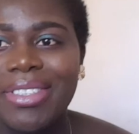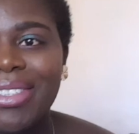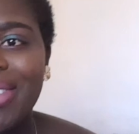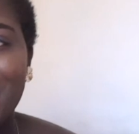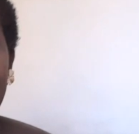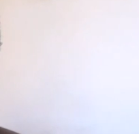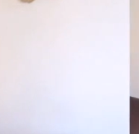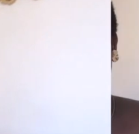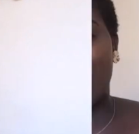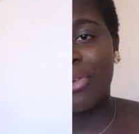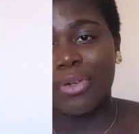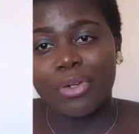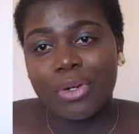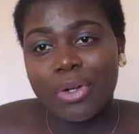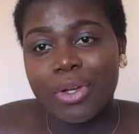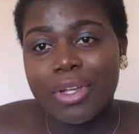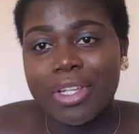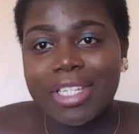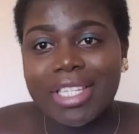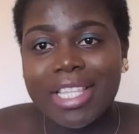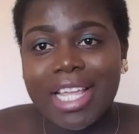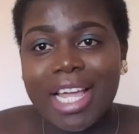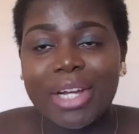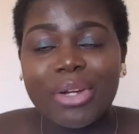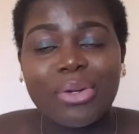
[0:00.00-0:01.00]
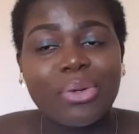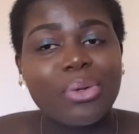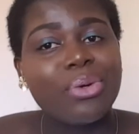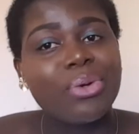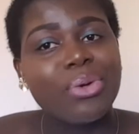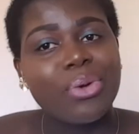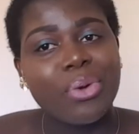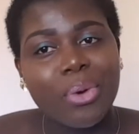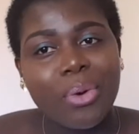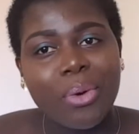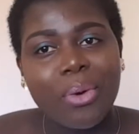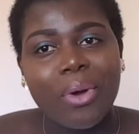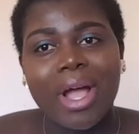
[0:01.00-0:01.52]
So for those that
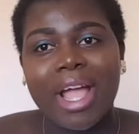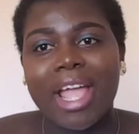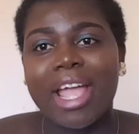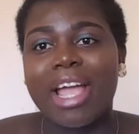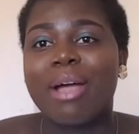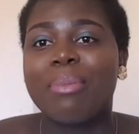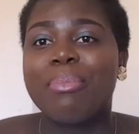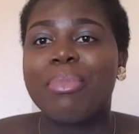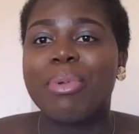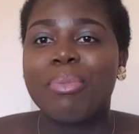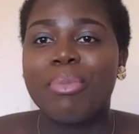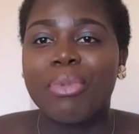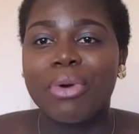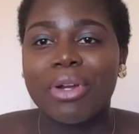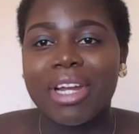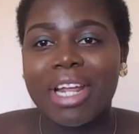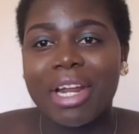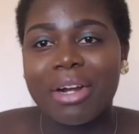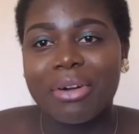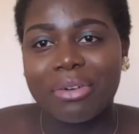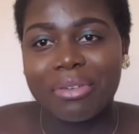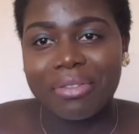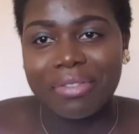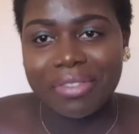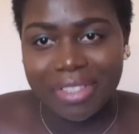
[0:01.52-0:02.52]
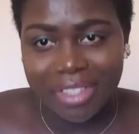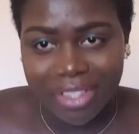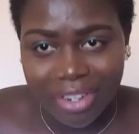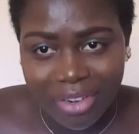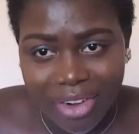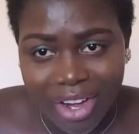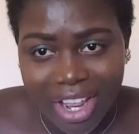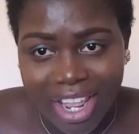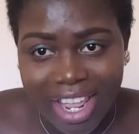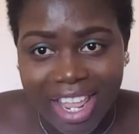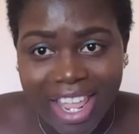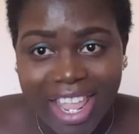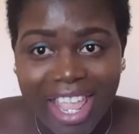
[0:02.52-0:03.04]
don't know, I am a mother of
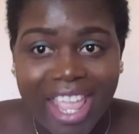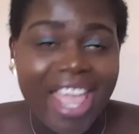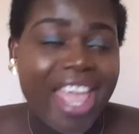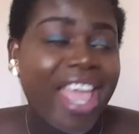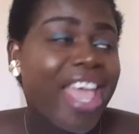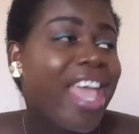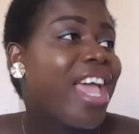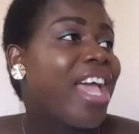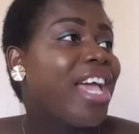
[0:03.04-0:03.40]
three